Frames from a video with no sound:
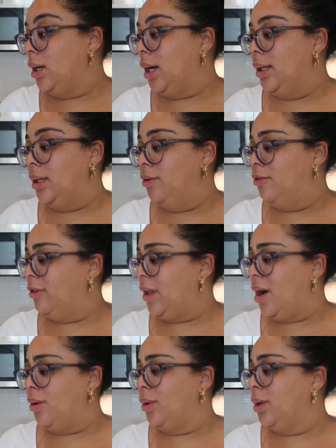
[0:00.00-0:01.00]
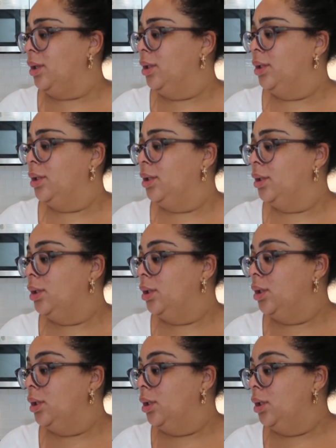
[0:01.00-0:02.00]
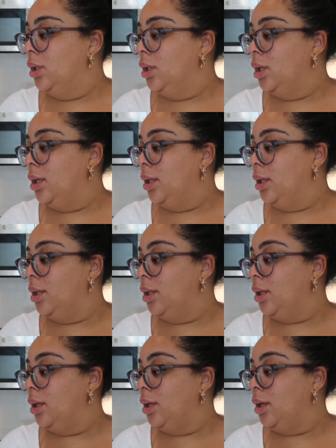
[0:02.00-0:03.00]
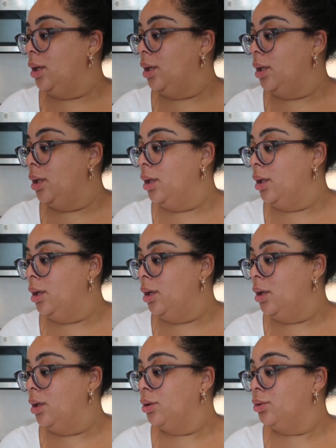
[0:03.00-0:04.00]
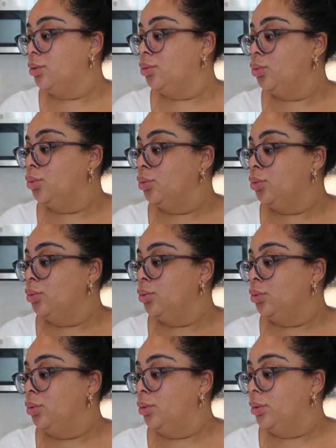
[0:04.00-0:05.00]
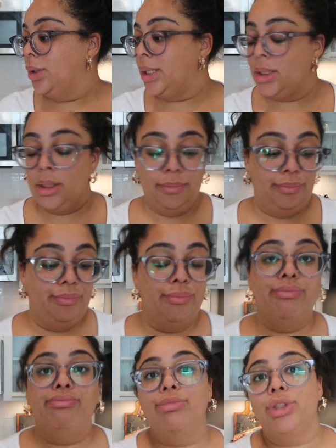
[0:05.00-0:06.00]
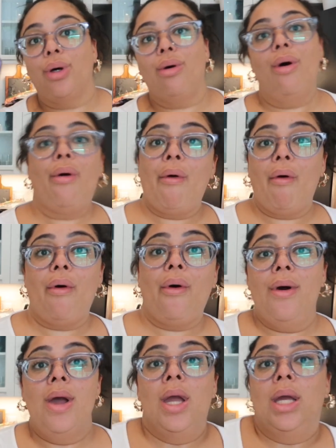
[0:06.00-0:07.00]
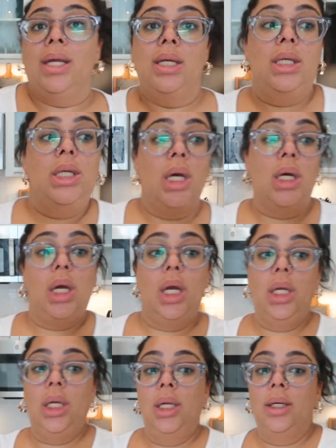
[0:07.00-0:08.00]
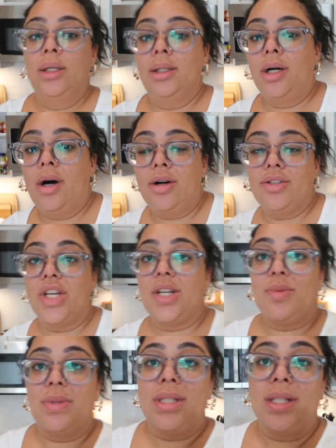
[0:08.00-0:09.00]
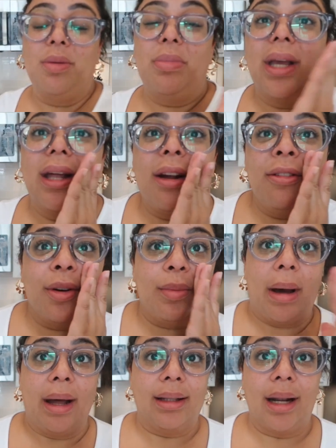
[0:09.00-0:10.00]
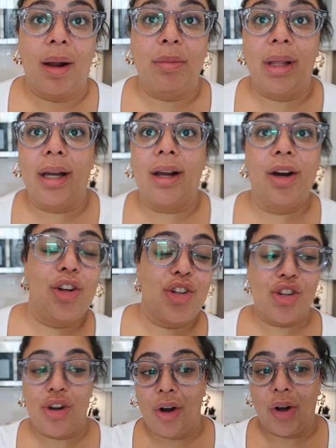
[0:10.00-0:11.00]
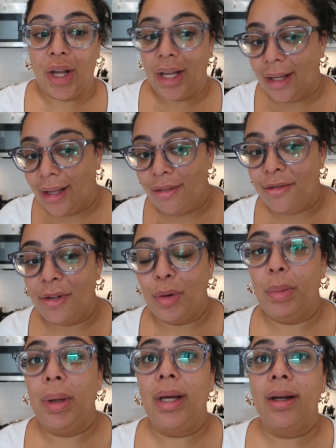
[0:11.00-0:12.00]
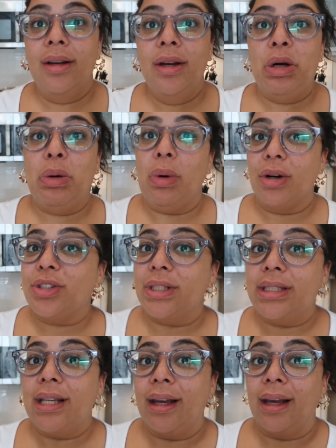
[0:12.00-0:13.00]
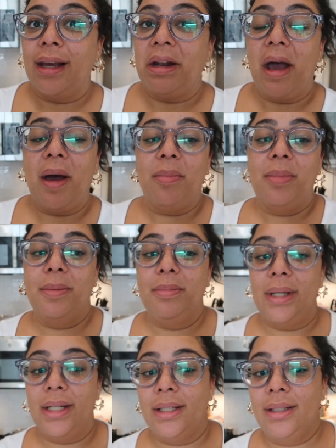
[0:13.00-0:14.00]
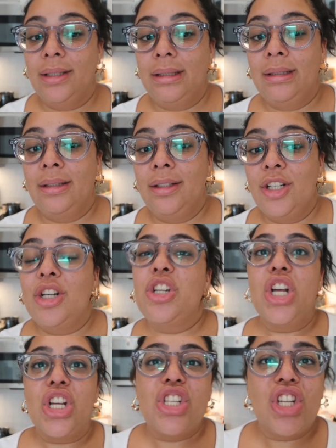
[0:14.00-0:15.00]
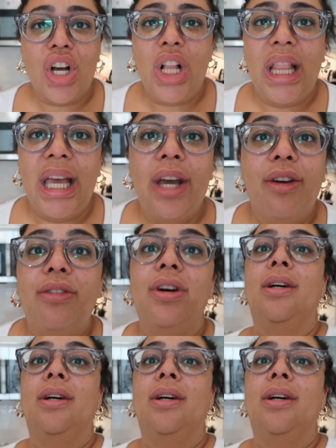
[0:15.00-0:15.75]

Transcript: I need flour. And then that's it. So, yay. Oh, Jasmine's sleeping and I feel bad that I'm like talking and filming while she's taking a nap, but she'll live.